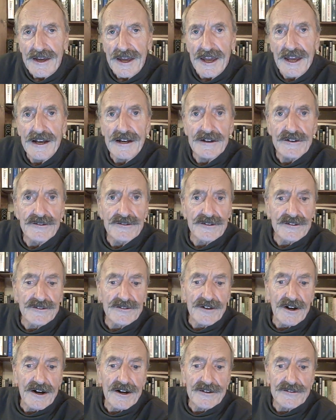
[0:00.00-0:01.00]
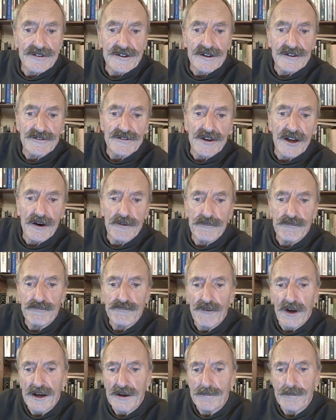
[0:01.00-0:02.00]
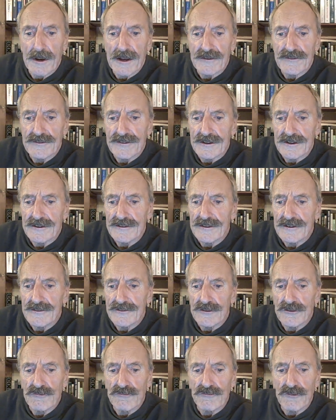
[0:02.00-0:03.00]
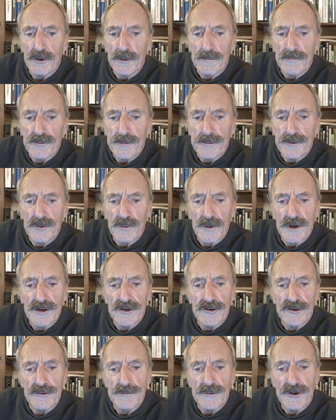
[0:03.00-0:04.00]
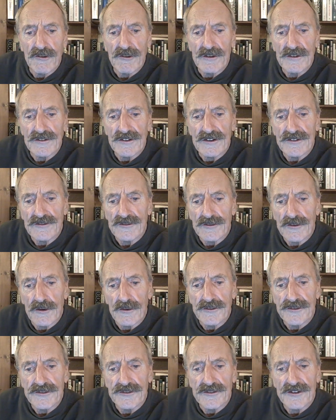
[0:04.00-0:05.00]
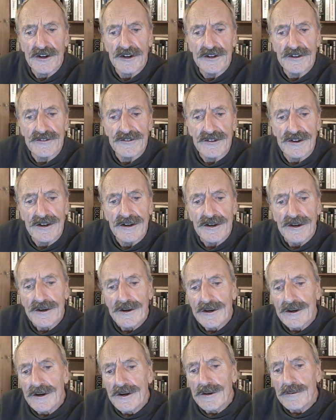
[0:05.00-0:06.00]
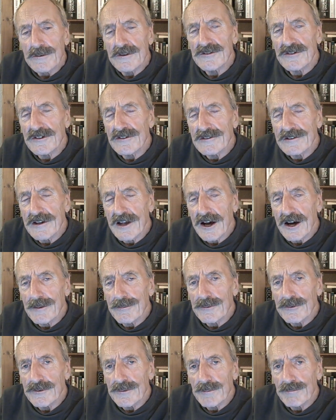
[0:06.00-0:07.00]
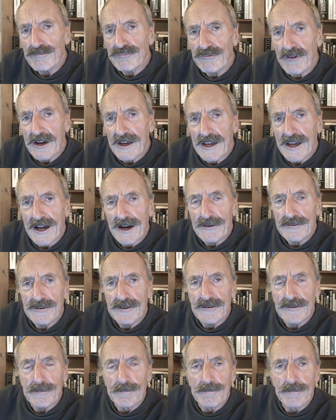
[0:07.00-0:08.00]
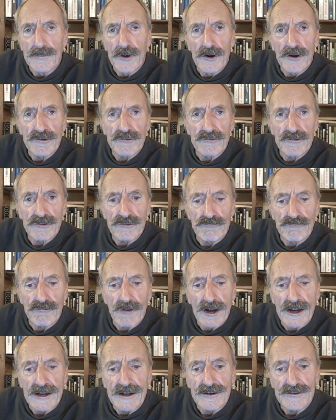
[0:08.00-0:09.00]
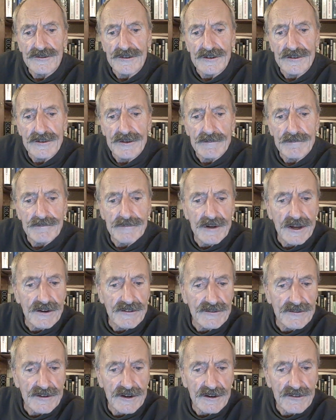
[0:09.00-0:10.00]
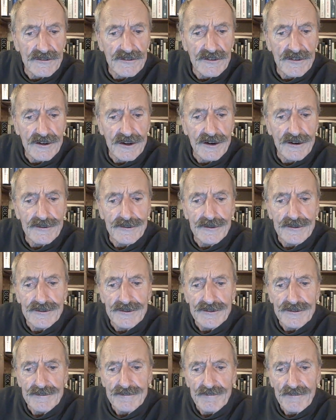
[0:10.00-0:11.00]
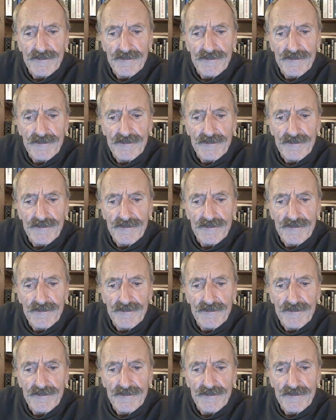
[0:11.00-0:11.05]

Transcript: English society is now fragmented into groups between whom there exists hostility, which is liable to break out into murderous rage at the least excuse.